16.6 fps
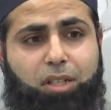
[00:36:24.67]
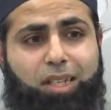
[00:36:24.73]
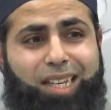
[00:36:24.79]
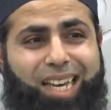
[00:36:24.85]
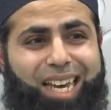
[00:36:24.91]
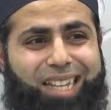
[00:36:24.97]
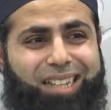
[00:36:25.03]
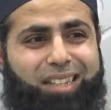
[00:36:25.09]

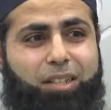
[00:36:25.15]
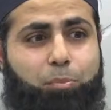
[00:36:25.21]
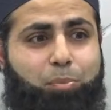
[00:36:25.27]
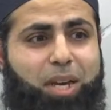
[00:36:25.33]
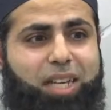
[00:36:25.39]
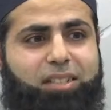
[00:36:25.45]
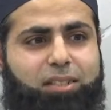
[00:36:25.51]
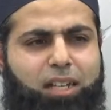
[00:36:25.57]
get the
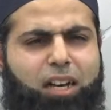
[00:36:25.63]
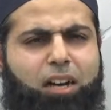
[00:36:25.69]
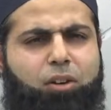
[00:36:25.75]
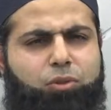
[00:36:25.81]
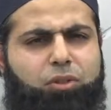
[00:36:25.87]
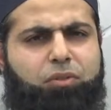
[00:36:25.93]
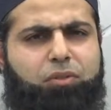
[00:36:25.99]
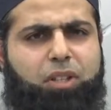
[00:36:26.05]
best
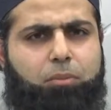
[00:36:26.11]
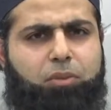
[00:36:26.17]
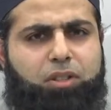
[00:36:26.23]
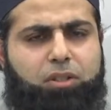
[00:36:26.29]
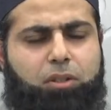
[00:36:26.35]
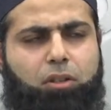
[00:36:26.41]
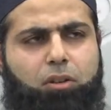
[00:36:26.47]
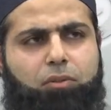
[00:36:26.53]
out of them,
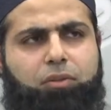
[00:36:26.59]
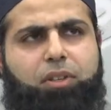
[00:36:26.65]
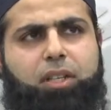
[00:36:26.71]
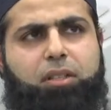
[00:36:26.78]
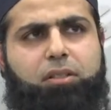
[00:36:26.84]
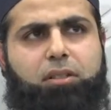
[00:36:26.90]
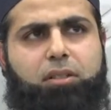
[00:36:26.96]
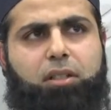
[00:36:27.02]
because a lot of
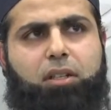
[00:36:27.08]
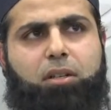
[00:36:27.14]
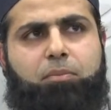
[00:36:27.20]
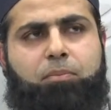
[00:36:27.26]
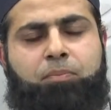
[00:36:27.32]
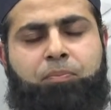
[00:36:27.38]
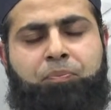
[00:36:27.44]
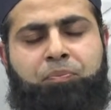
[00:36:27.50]
kids
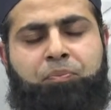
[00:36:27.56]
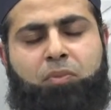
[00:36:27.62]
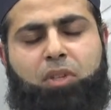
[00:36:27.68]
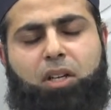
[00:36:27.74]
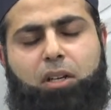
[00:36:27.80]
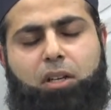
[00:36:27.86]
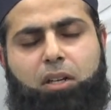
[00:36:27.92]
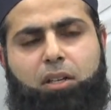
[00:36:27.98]

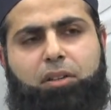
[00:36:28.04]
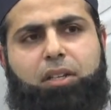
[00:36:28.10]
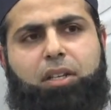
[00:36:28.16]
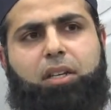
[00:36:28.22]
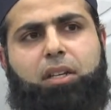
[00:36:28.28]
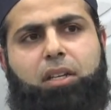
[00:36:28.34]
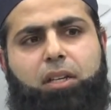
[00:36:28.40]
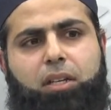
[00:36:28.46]

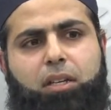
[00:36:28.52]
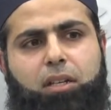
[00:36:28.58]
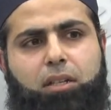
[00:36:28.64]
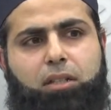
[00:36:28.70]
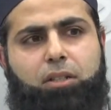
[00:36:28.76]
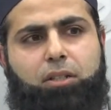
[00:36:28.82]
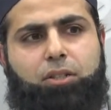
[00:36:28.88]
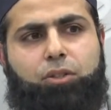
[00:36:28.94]
they
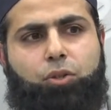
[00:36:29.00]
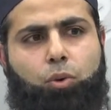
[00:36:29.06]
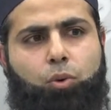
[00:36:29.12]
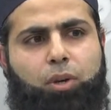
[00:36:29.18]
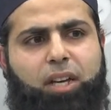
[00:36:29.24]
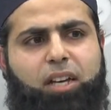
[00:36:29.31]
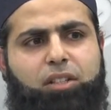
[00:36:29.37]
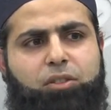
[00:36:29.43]

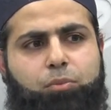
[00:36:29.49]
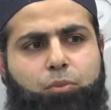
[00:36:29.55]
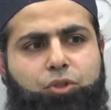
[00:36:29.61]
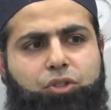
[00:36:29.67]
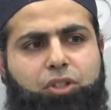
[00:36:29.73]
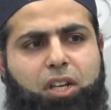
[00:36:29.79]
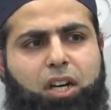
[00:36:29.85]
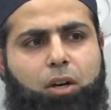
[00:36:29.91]
don't get as
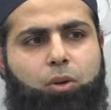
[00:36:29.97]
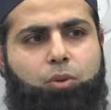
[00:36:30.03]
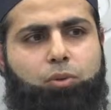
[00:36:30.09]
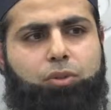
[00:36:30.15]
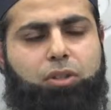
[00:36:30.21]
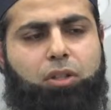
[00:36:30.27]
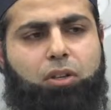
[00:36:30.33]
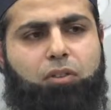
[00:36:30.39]
much
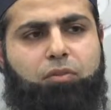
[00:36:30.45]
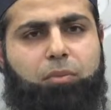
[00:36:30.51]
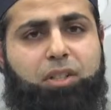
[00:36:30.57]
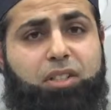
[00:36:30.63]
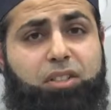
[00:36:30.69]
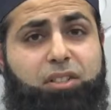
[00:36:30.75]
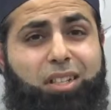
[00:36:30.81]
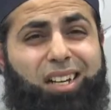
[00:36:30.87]
out of
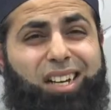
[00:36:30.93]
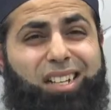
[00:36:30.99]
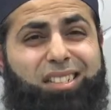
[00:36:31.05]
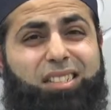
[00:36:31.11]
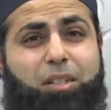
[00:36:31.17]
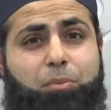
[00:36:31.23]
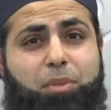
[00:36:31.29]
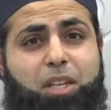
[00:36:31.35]
madrasa
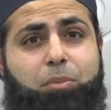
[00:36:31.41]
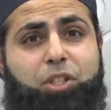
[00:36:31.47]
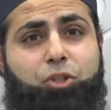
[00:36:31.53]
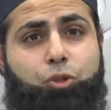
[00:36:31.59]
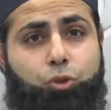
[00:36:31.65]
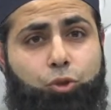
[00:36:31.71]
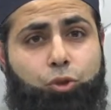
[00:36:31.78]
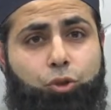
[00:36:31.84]
as they maybe
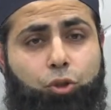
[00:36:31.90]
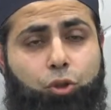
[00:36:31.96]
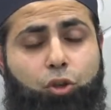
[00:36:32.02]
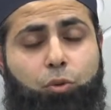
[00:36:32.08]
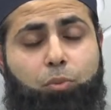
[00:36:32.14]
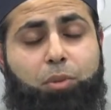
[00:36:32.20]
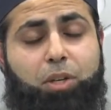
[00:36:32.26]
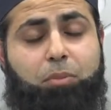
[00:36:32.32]
should,
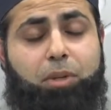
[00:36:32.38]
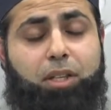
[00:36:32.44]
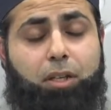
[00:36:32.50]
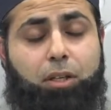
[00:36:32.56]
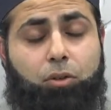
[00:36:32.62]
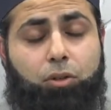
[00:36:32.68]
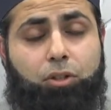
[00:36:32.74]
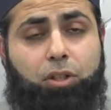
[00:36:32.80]
or maybe
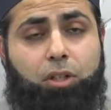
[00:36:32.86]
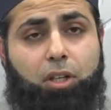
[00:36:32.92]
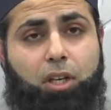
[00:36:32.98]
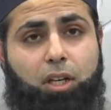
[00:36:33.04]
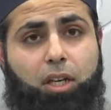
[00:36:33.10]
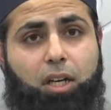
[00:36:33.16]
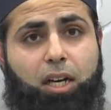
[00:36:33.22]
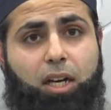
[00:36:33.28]
they could.
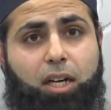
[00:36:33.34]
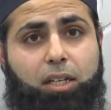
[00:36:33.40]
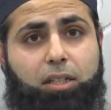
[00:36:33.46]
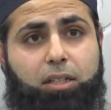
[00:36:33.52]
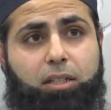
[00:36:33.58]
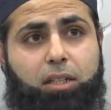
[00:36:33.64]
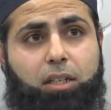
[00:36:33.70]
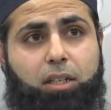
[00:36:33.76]

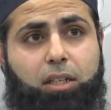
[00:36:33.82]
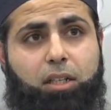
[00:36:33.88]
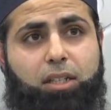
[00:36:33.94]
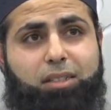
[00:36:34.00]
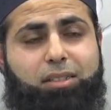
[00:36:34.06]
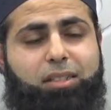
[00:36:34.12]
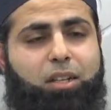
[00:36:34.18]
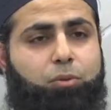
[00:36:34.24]
And
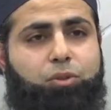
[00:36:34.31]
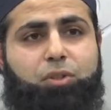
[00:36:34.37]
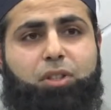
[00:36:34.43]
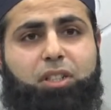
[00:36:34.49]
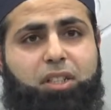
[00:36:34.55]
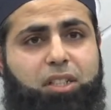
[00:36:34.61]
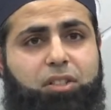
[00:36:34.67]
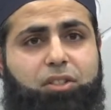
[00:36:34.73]
it's down to
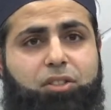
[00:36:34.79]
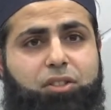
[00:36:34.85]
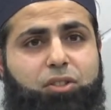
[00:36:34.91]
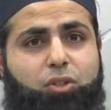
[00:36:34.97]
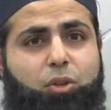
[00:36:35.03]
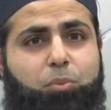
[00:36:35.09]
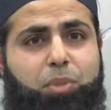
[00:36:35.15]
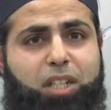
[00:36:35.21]
the
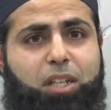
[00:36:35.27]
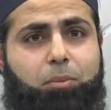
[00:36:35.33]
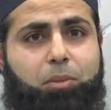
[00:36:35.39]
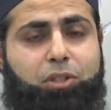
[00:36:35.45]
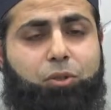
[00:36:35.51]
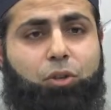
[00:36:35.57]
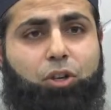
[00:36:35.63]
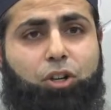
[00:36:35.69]
teachers not being
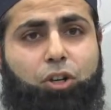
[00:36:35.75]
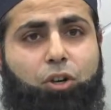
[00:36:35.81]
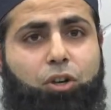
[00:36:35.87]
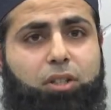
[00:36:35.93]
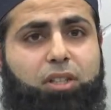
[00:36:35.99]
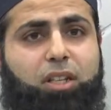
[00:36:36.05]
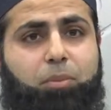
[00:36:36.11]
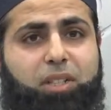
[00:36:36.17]
able to unlock that